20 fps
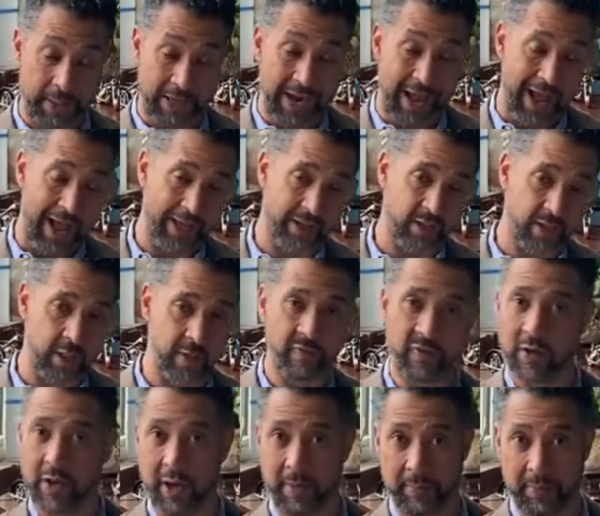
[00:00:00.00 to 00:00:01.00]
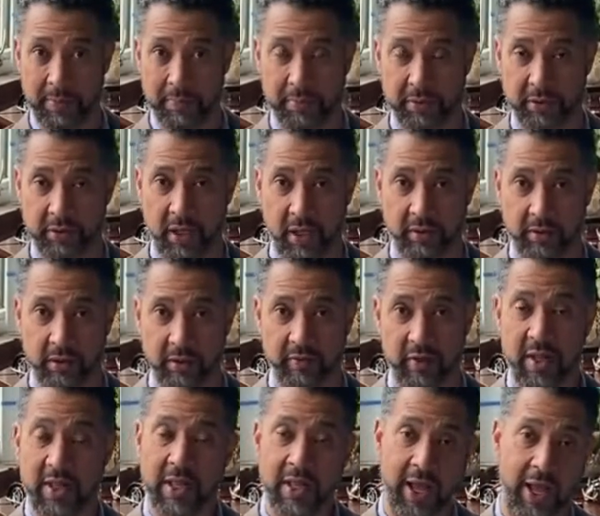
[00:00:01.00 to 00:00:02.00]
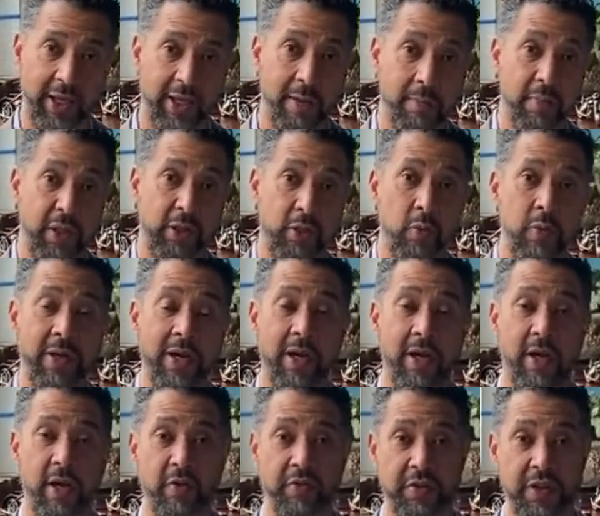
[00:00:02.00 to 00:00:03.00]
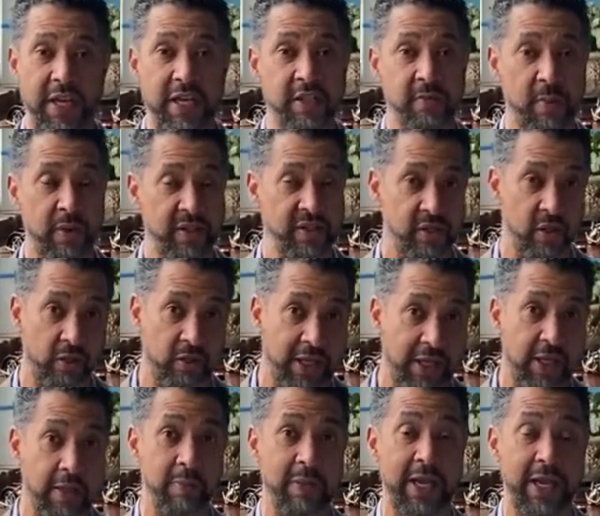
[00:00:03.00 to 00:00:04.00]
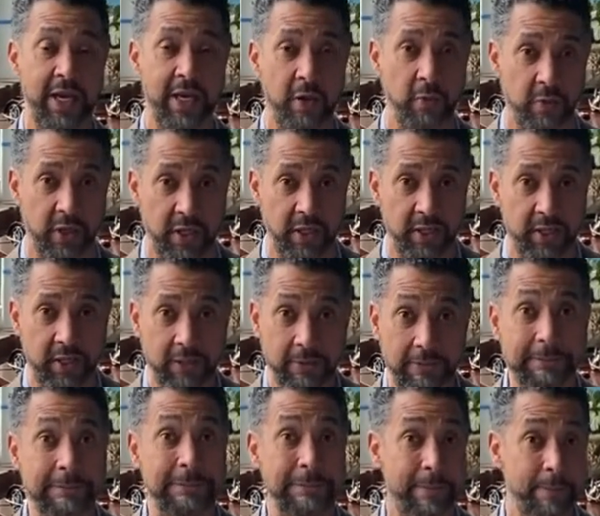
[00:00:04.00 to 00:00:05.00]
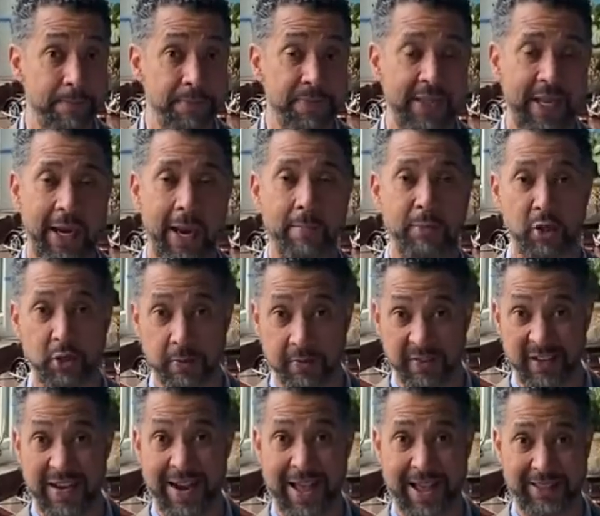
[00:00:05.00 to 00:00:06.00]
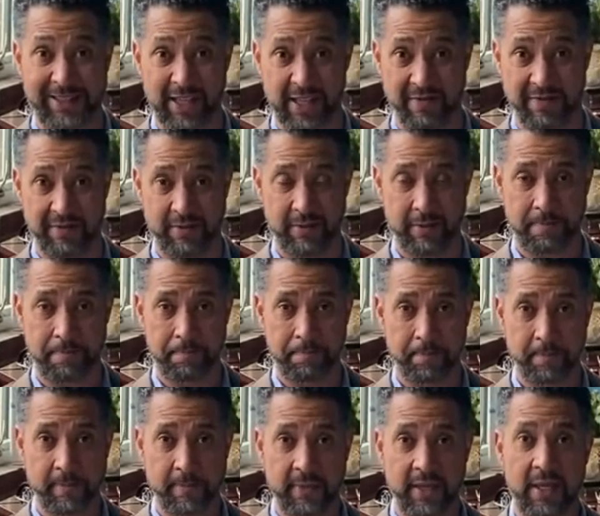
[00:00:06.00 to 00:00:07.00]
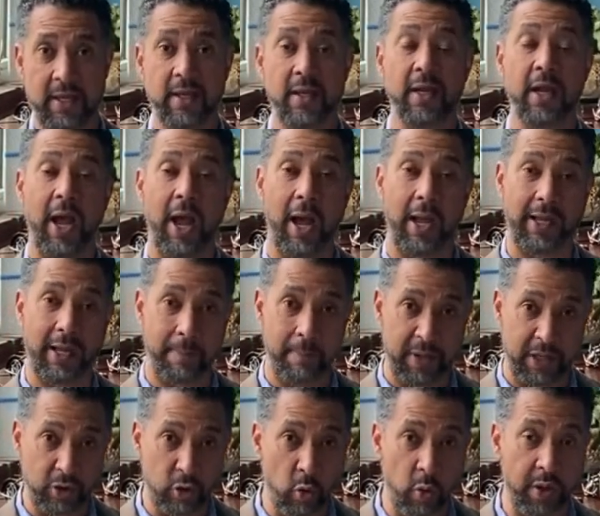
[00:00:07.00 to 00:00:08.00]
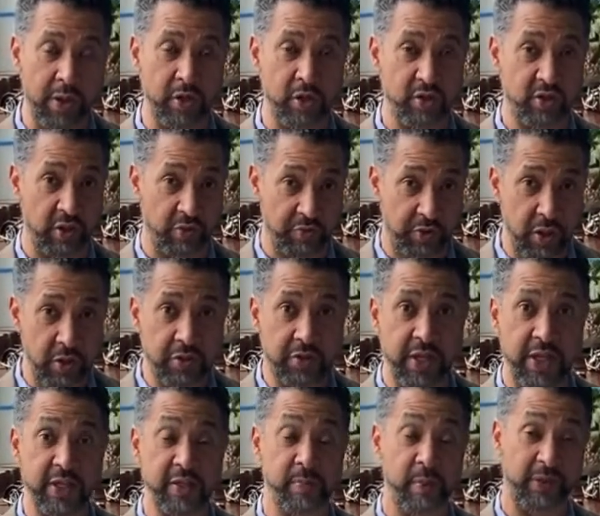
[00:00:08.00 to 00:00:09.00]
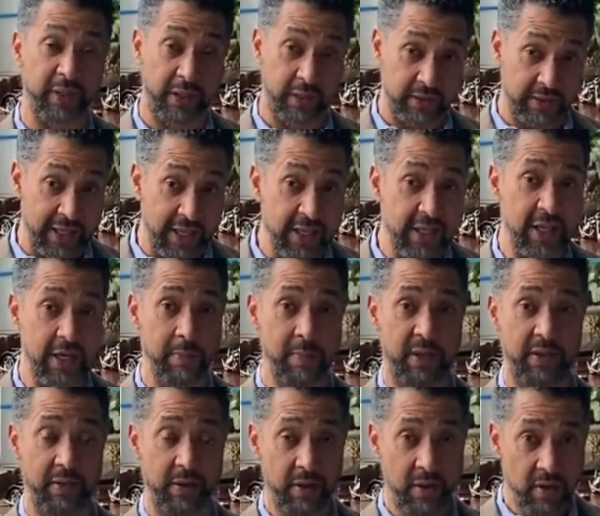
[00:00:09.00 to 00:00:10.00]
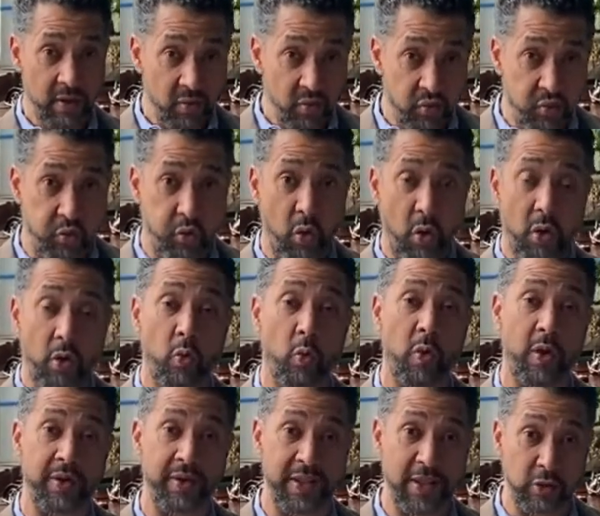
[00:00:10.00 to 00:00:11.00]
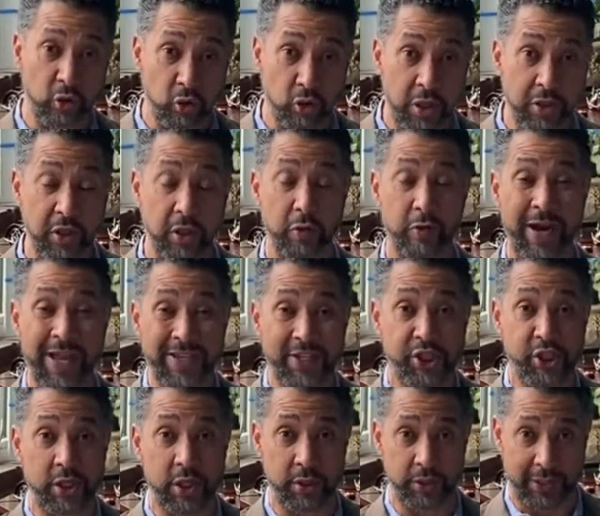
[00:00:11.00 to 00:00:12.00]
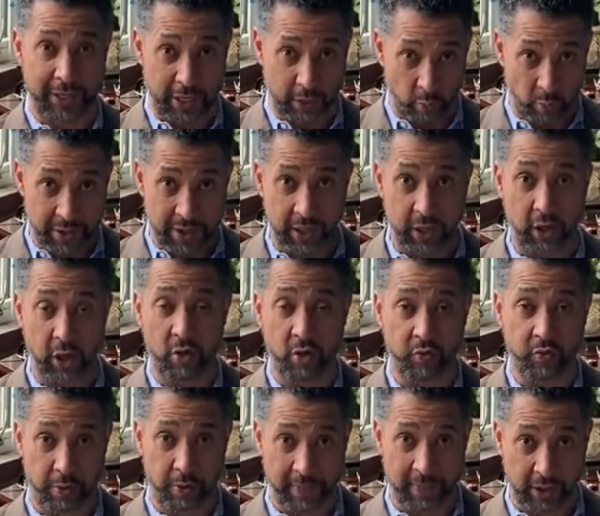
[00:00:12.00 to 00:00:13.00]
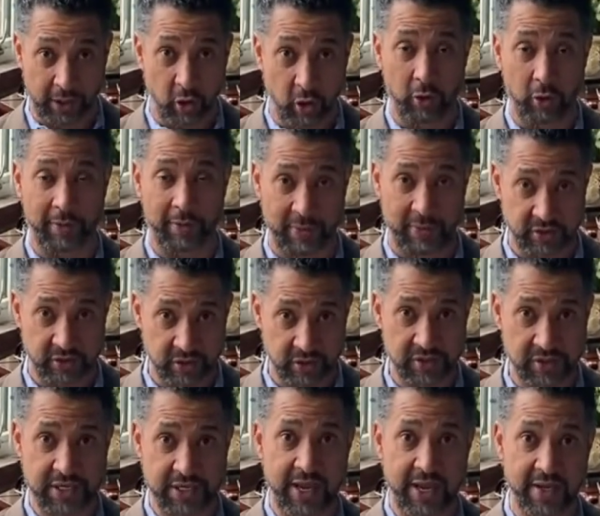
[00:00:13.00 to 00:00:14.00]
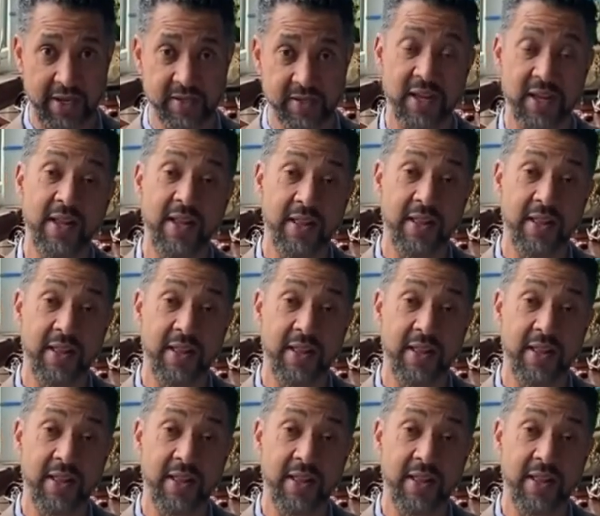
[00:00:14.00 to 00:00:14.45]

being active and being productive. I can be doing a lot of things, but it's not taking me anywhere, then I'm just being active. I can be doing just a few things, but they're taking me forward into the direction that I want to go for my goal and my success,